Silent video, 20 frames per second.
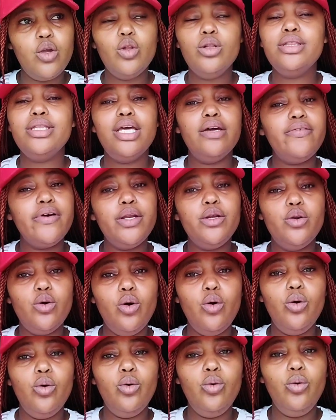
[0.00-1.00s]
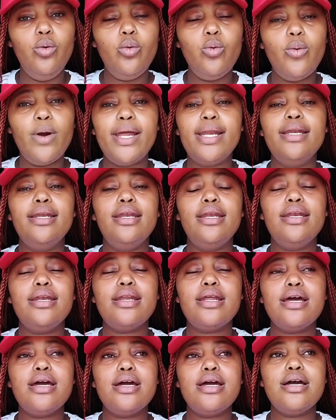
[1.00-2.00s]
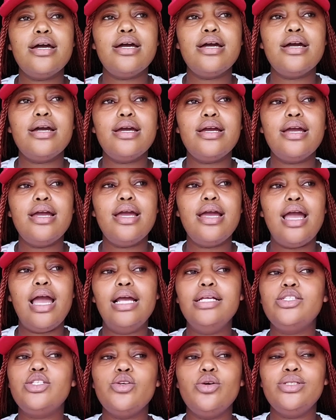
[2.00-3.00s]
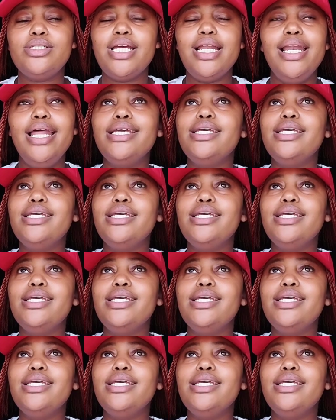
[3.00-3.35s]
you'll never know when it's your turn.